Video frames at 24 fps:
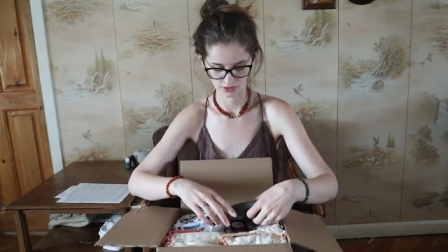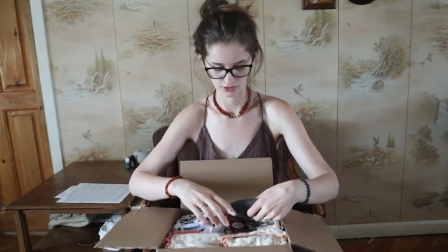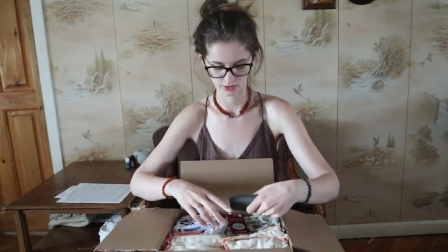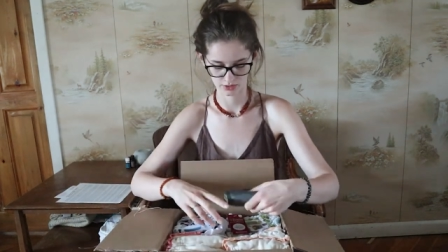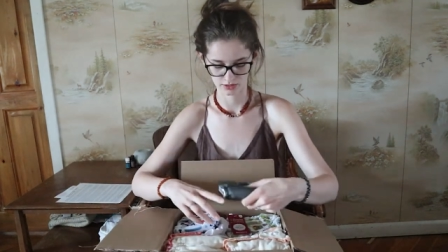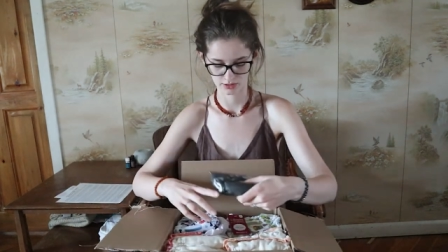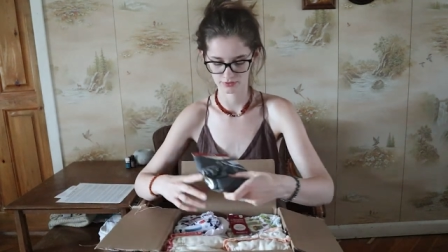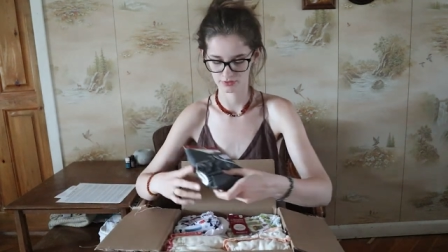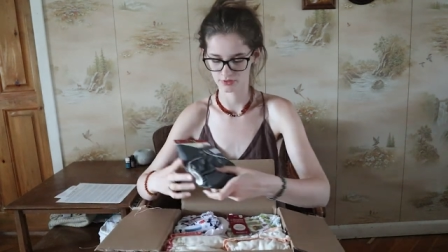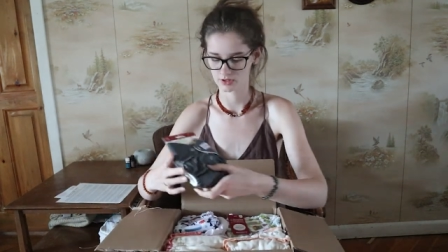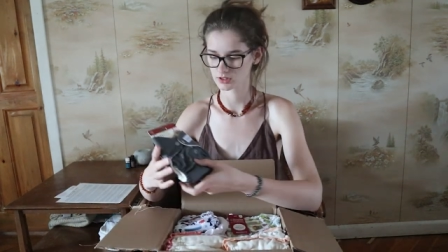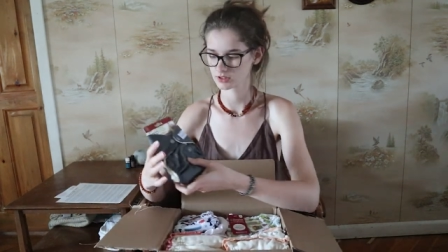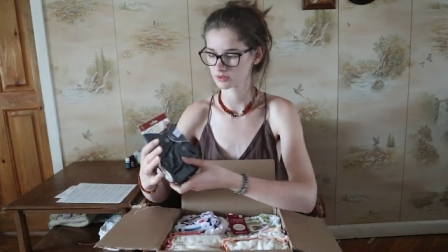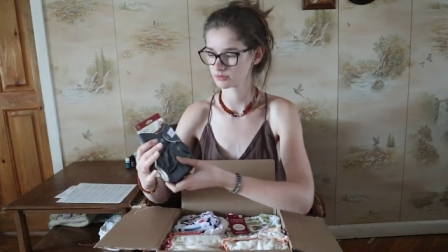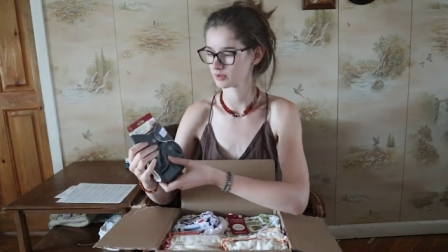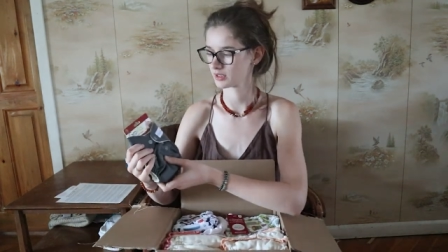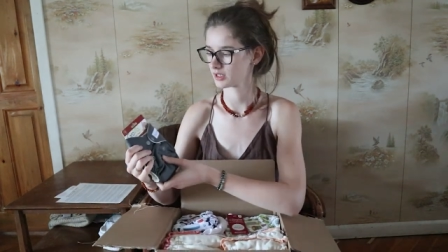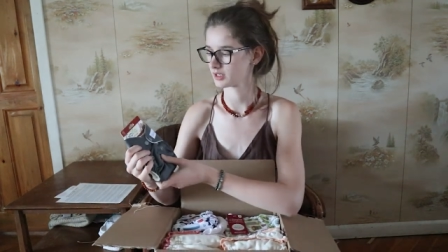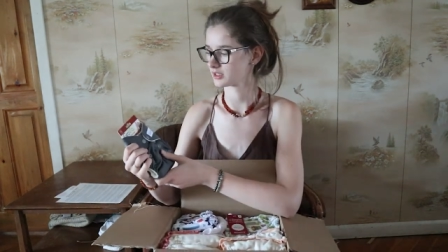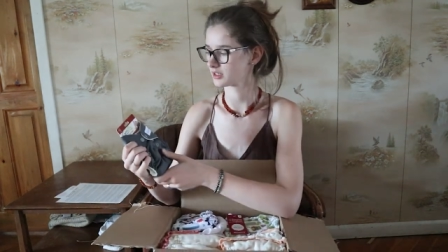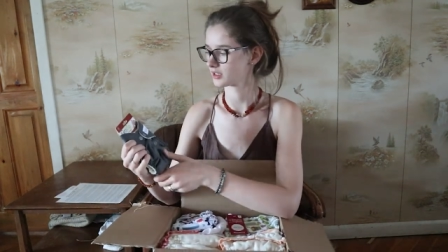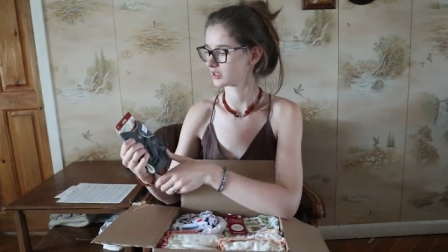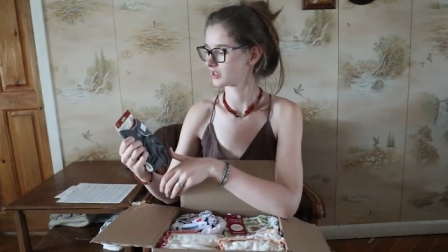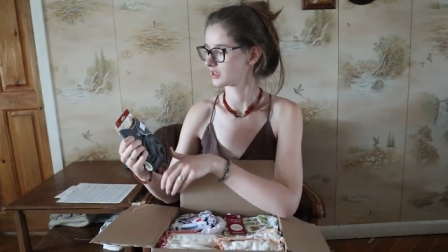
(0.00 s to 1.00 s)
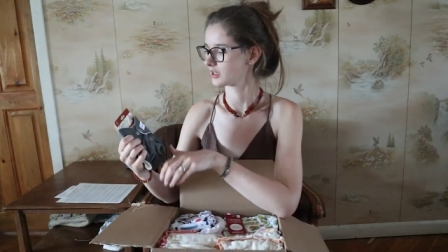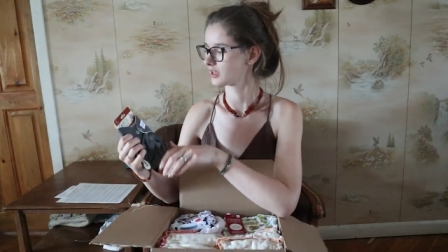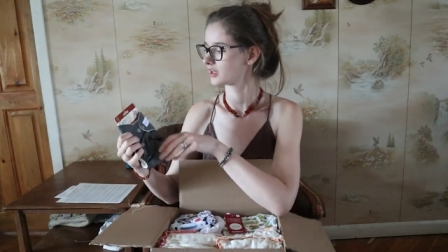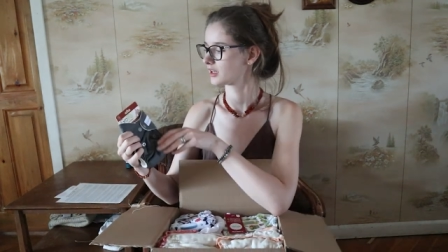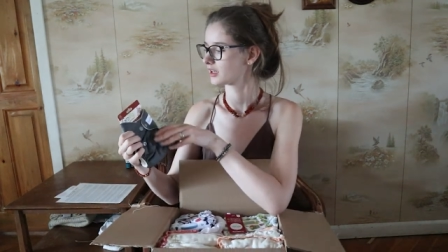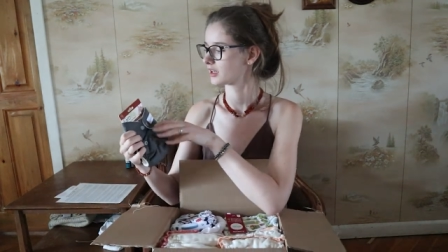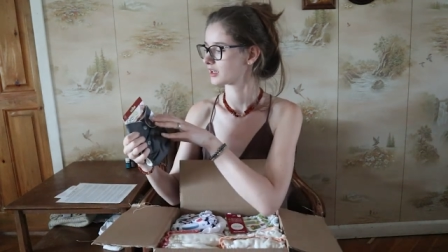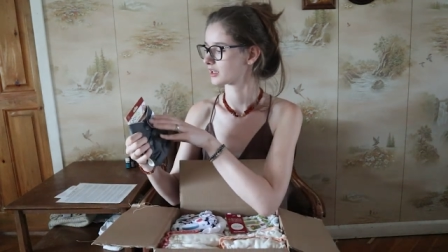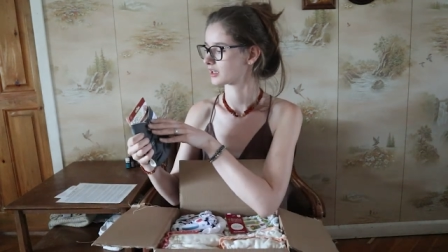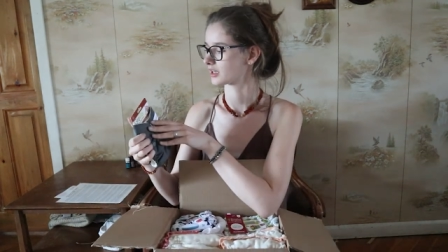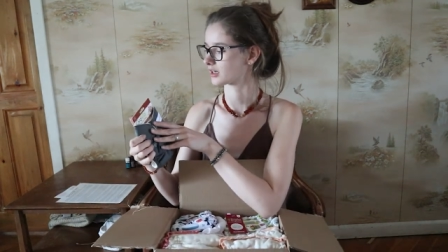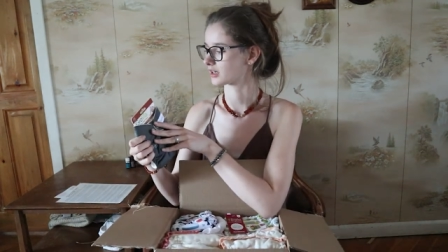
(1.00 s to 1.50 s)
so this first one,
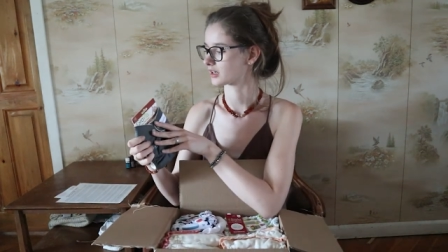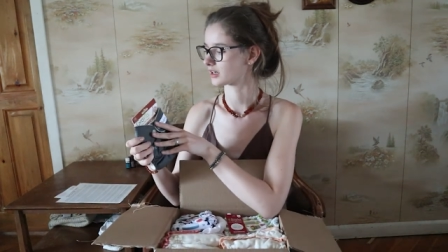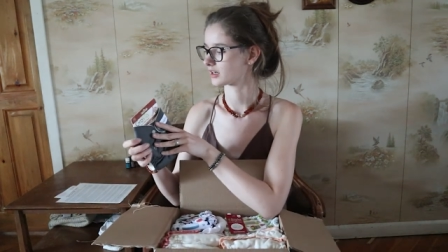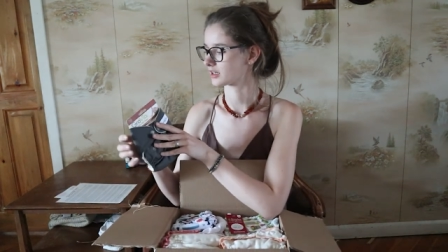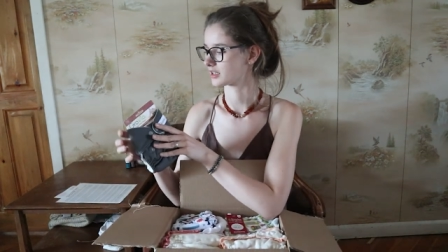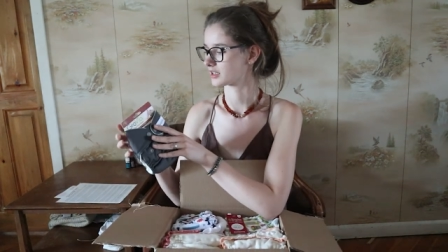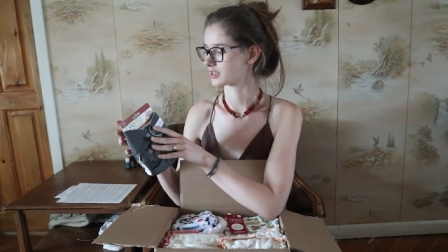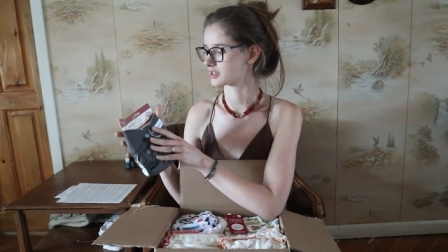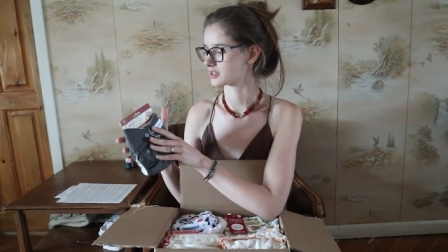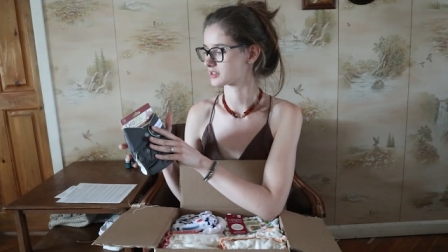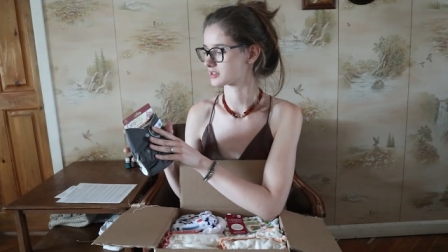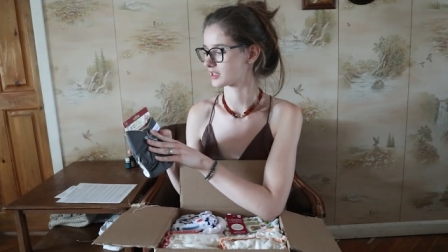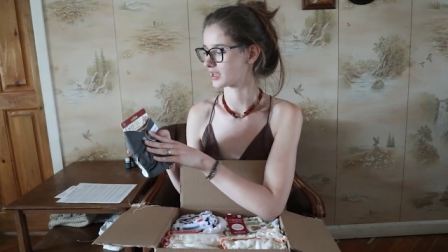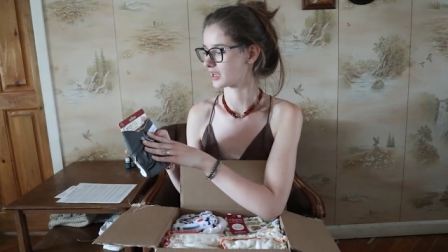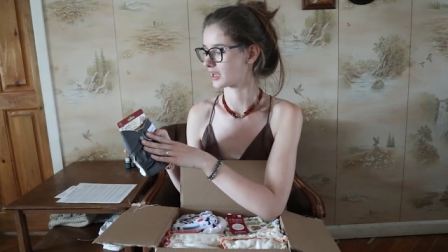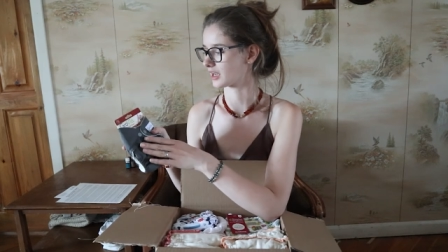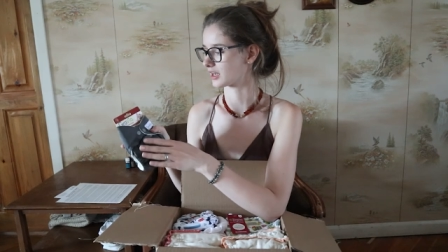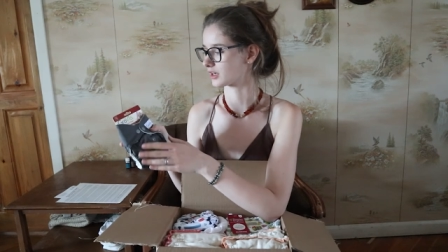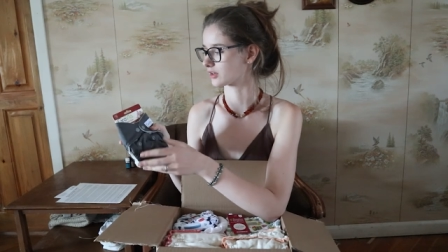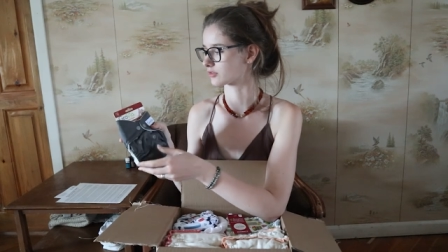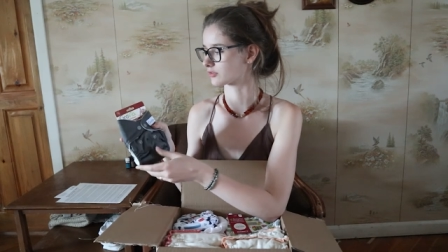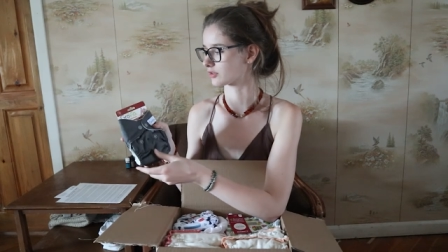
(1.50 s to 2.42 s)
here is a